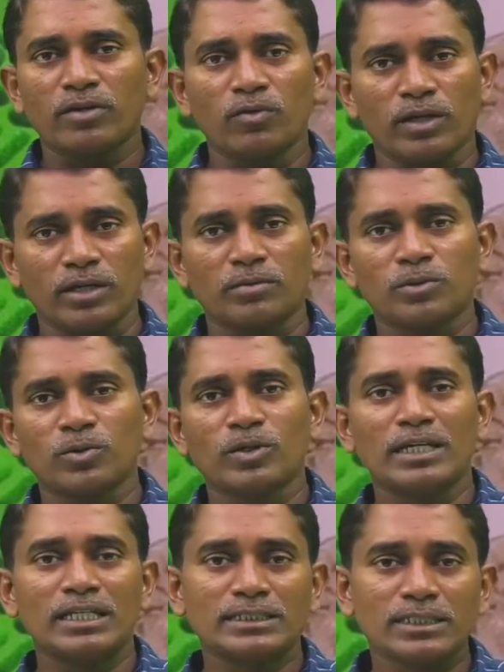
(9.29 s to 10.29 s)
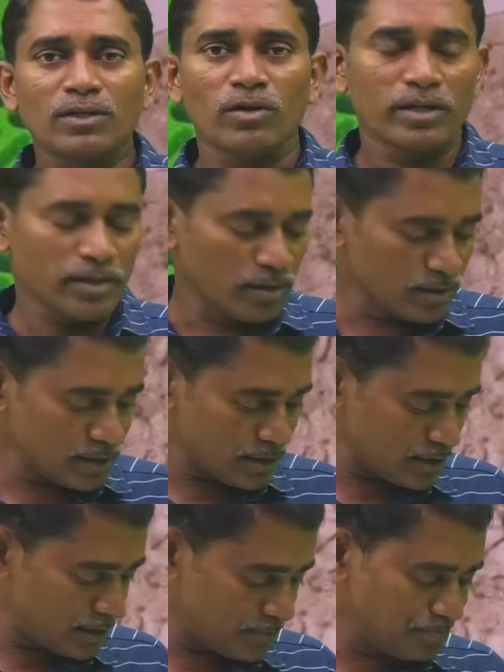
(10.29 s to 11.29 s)
Welcome to Lezend online
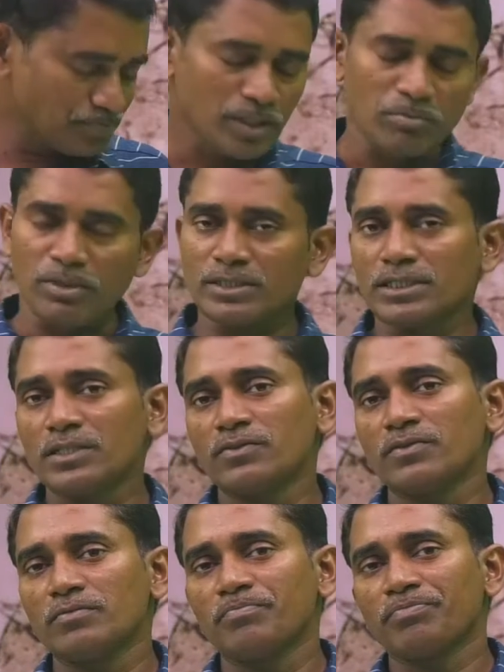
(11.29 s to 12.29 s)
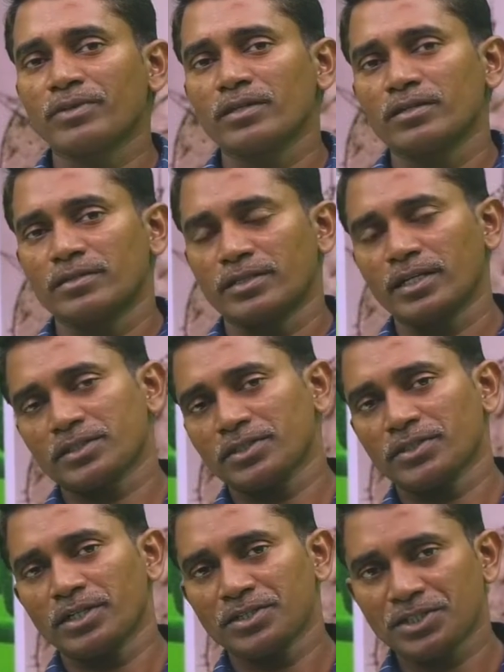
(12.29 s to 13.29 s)
classes. Myself, Dr.
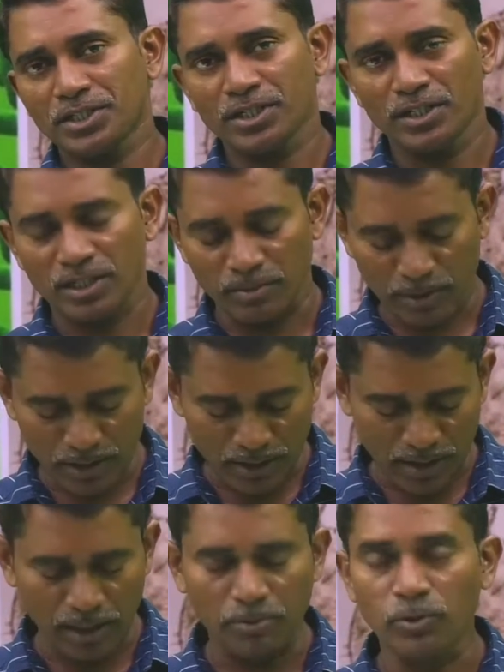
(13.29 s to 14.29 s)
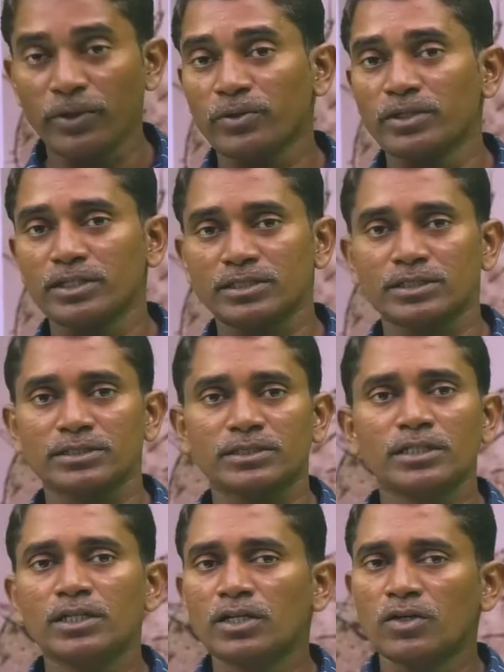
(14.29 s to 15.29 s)
Achaya Nalamada. I am going to discuss
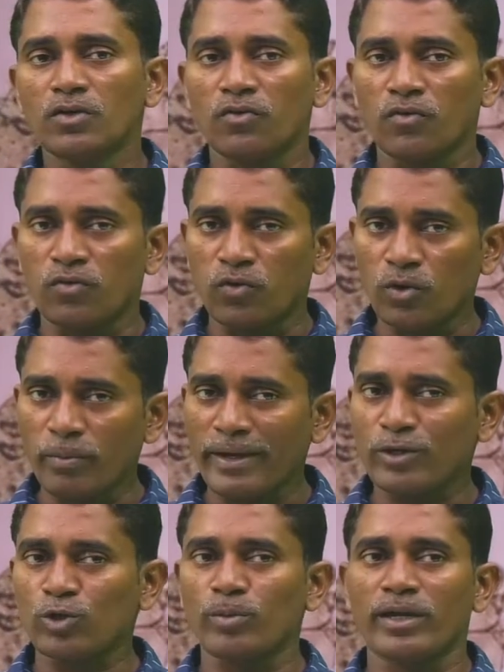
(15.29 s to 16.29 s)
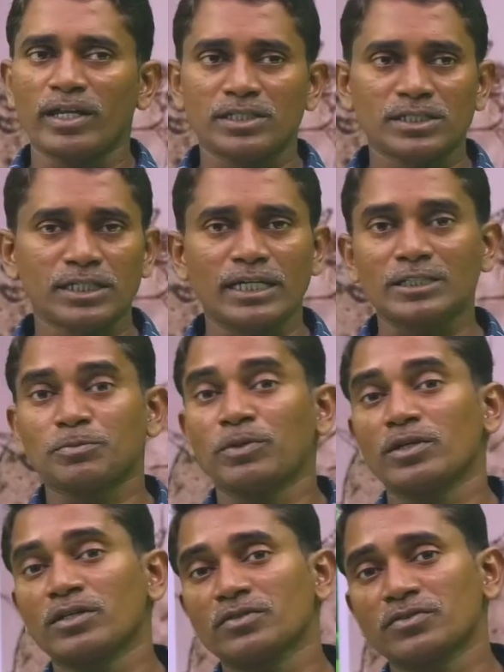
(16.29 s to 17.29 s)
food microbiology as
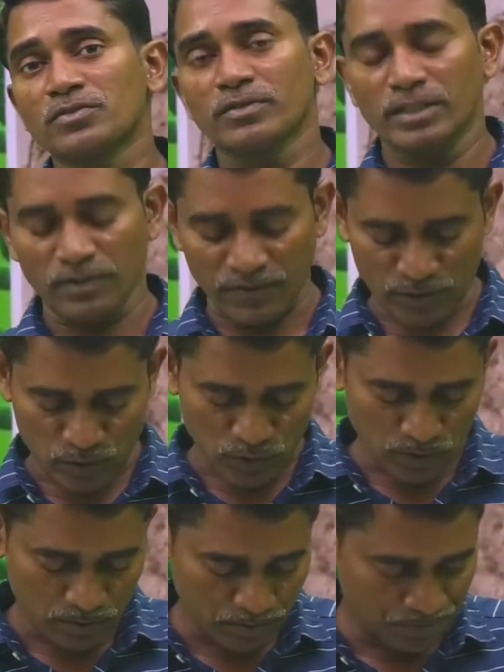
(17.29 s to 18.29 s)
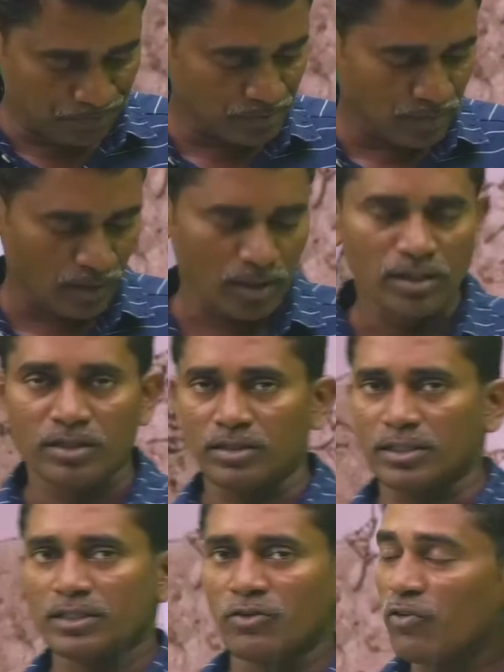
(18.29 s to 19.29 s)
part of FSO. Right.